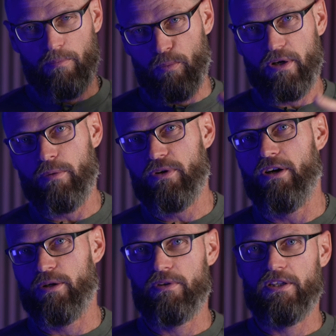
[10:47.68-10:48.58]
But where I'm
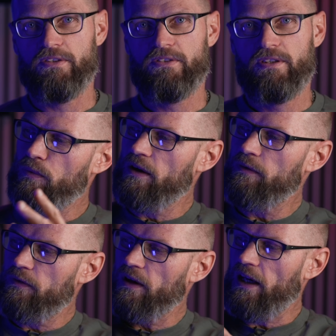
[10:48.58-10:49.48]
going with this,
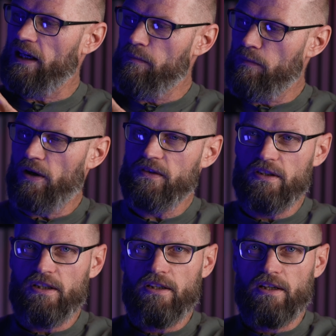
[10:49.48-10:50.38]
with a
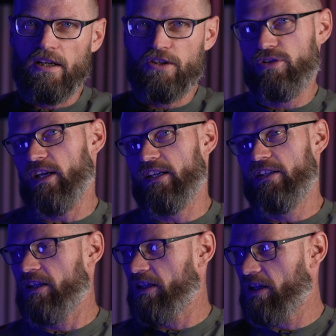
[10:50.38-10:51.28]
mozzie
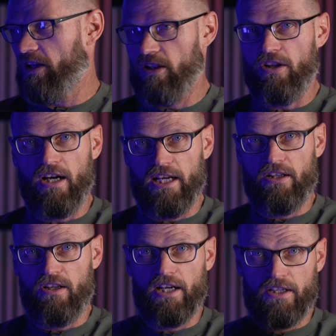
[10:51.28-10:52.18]
attracting light
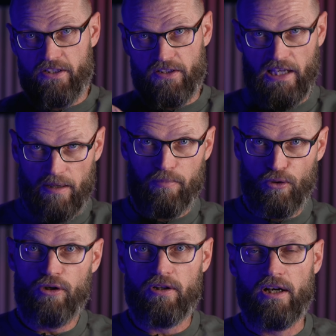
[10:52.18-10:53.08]
like that
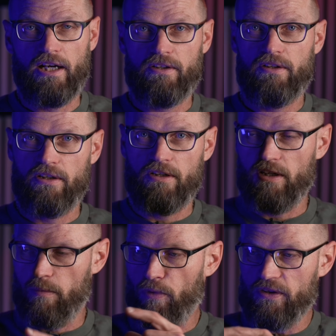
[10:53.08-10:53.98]
blue light,
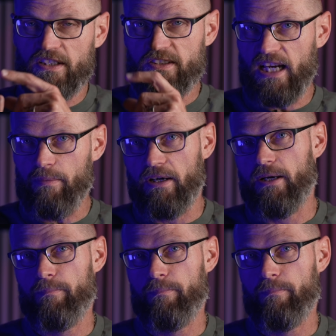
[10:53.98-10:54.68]
a mozzie zapper,